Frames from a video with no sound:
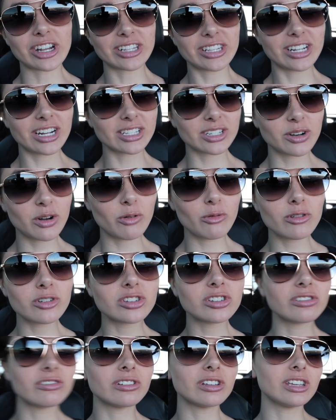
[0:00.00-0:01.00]
Jesse doesn't know what we're
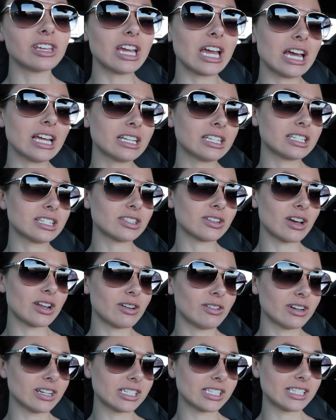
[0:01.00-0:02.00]
doing yet, so I
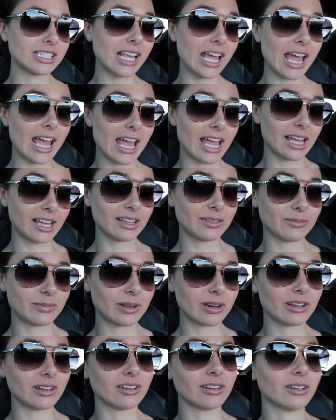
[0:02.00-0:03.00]
don't want to say,
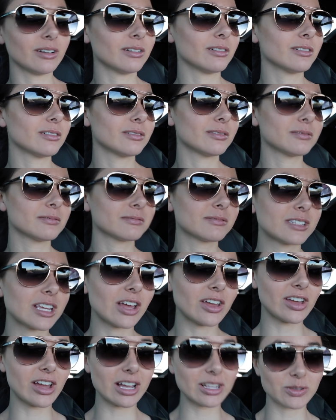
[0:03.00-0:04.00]
but I'll
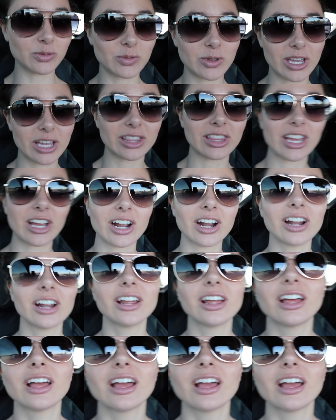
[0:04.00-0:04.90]
tell you guys when we get there.